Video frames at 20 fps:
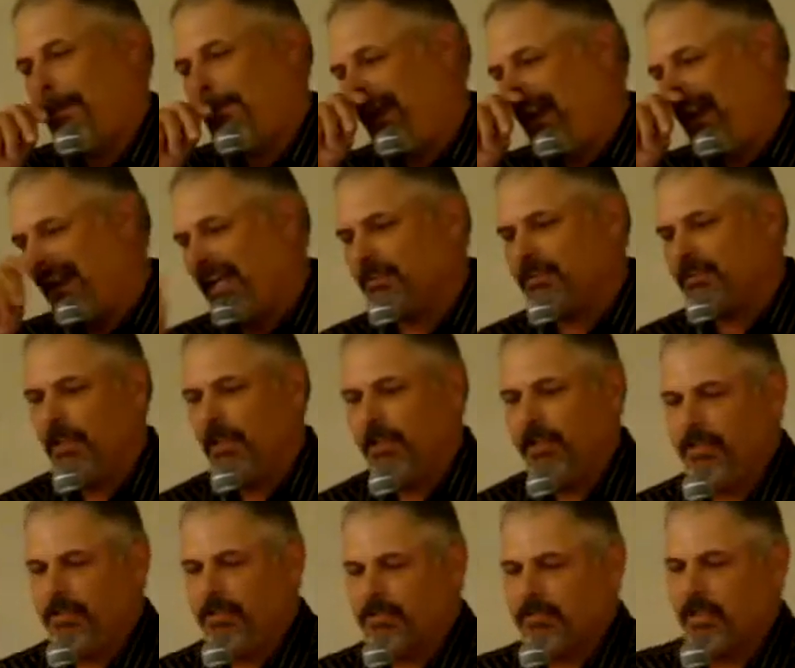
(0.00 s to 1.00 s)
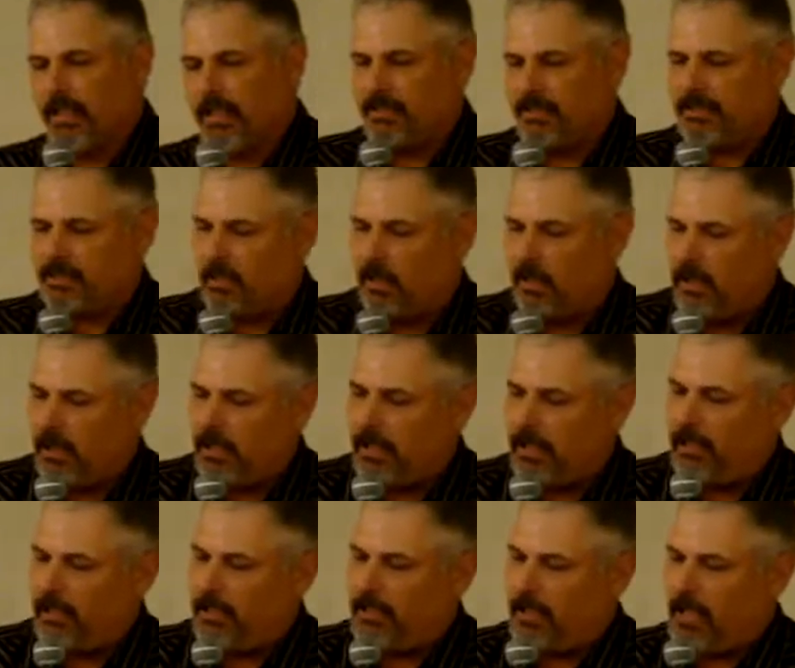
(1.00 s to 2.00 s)
But actually, this thing
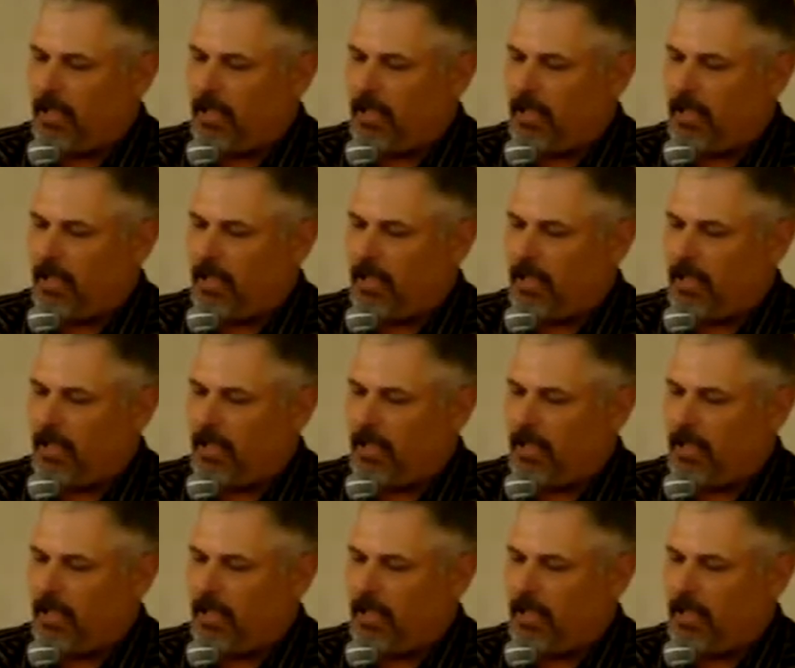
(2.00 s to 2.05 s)
started,